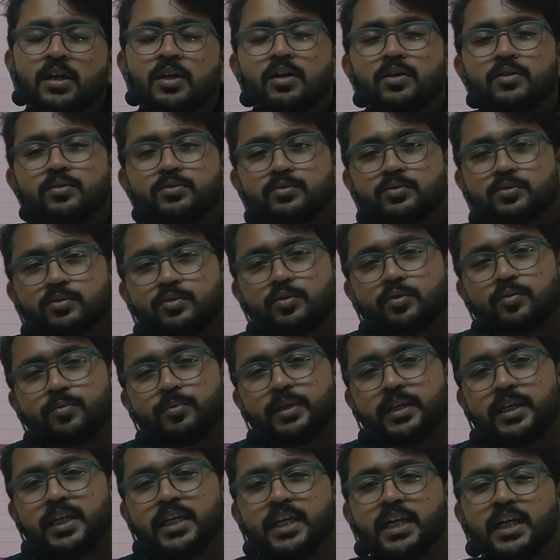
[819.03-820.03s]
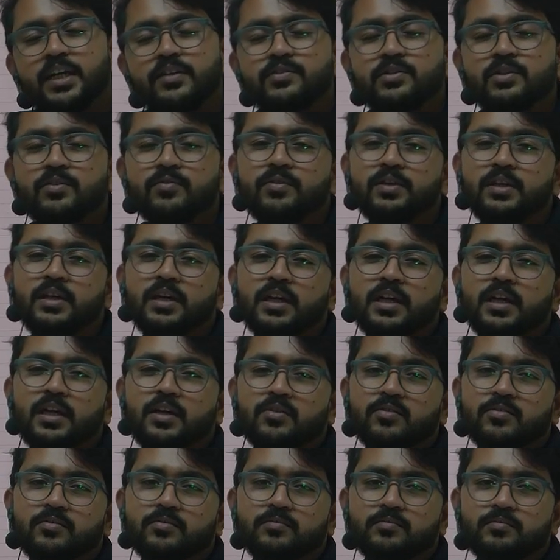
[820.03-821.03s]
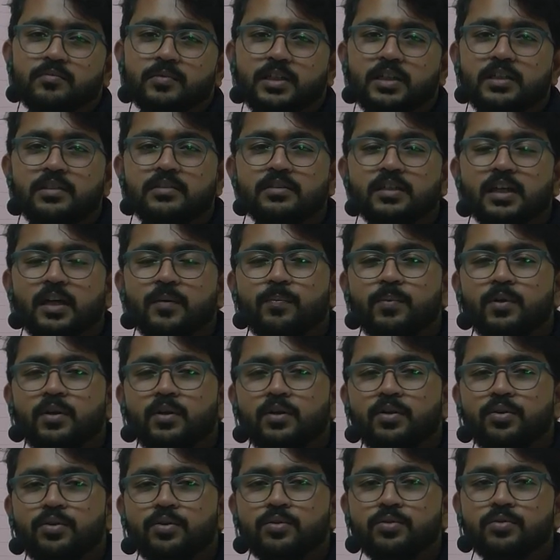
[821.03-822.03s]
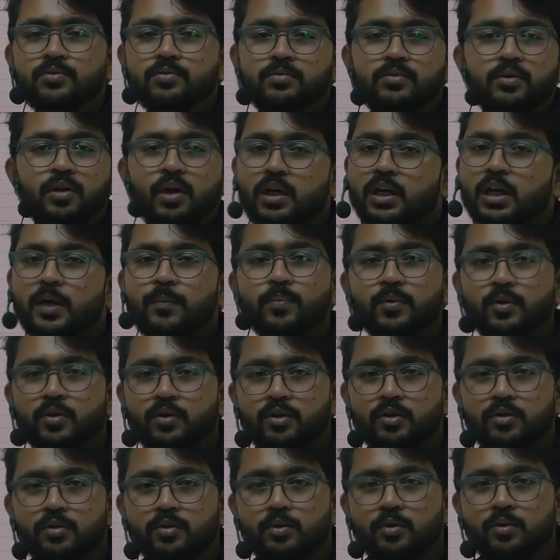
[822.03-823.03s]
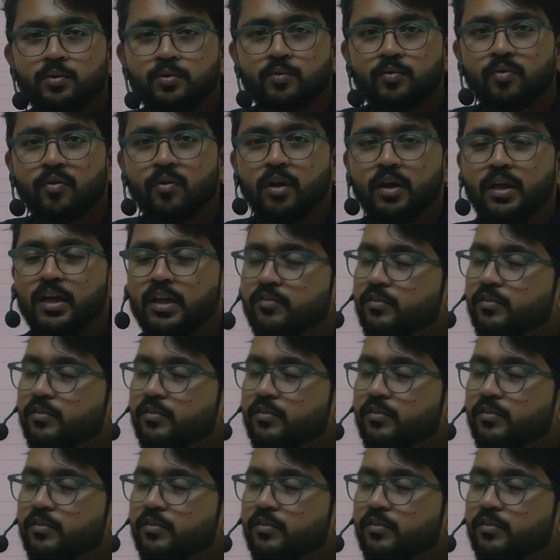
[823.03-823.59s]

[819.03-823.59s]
So many types of we have. It's up to you, not up to you. Whatever